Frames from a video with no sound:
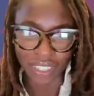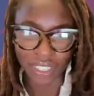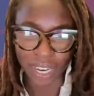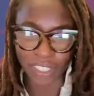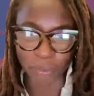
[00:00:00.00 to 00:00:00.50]

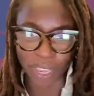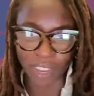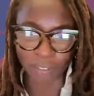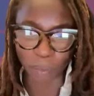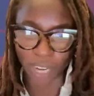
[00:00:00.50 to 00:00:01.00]
You guys may
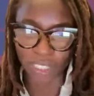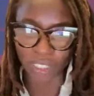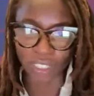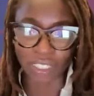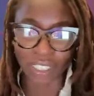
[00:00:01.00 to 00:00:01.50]
have
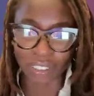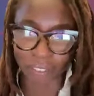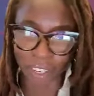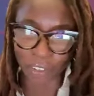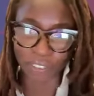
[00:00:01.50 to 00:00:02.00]
watched her in the
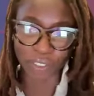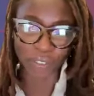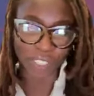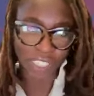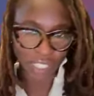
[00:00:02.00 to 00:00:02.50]
videos if
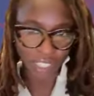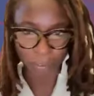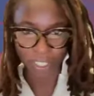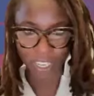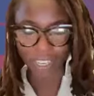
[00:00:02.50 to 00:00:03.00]
you reach
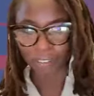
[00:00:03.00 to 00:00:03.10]
level 10.